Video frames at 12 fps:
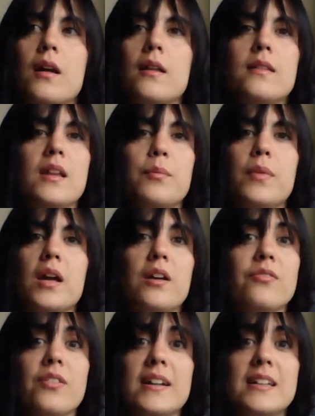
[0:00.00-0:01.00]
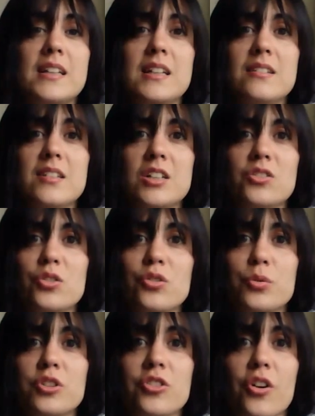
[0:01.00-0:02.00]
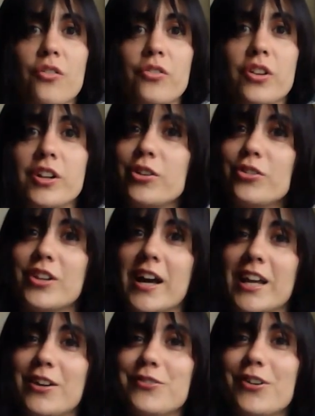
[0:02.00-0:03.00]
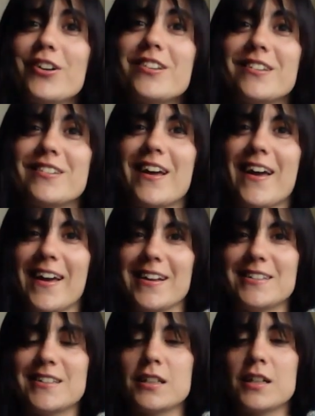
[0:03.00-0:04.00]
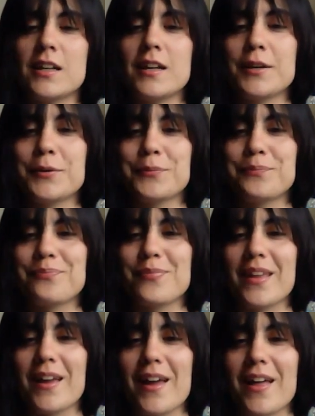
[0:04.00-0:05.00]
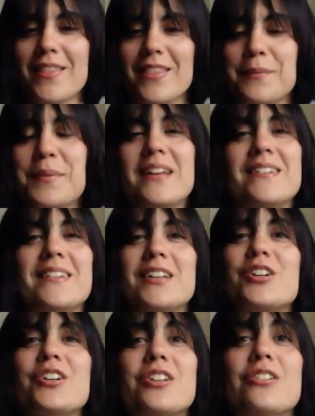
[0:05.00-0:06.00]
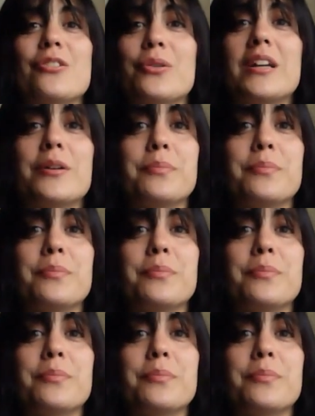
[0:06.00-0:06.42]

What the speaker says: They may find it easier to switch off the little nagging voice in their head. They may see colours or hear